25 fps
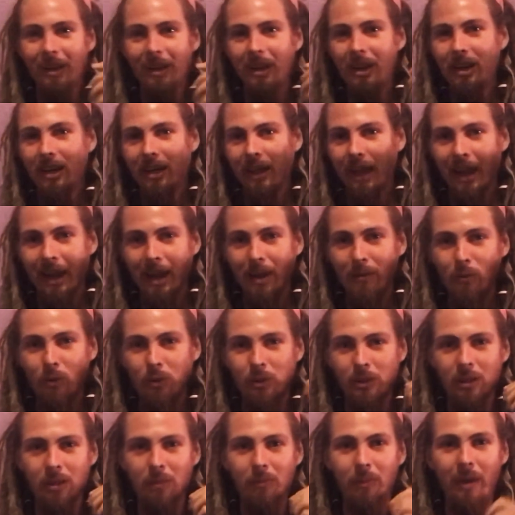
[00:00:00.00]
hammers
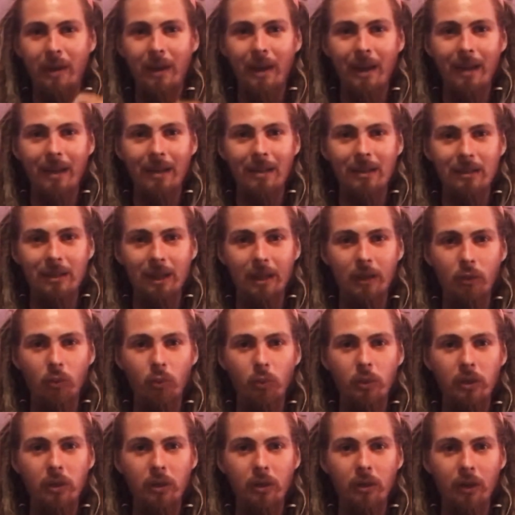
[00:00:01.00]
into my head, is like
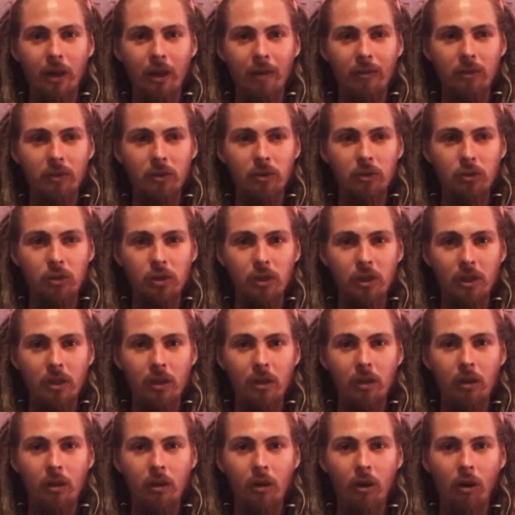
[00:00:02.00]
we are
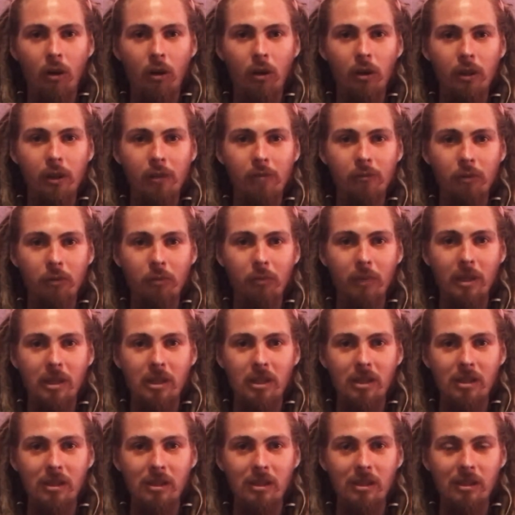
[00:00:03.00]
evolution. All
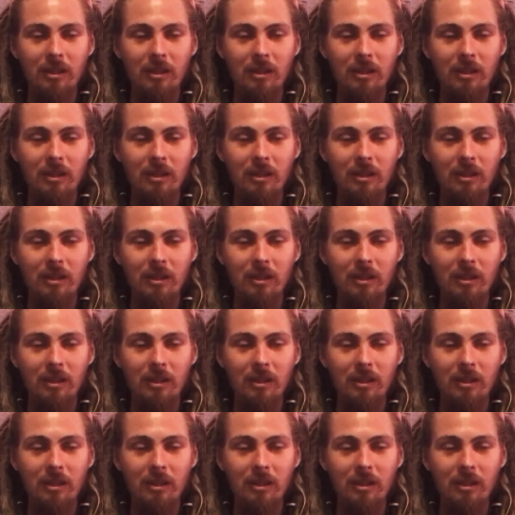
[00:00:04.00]
information is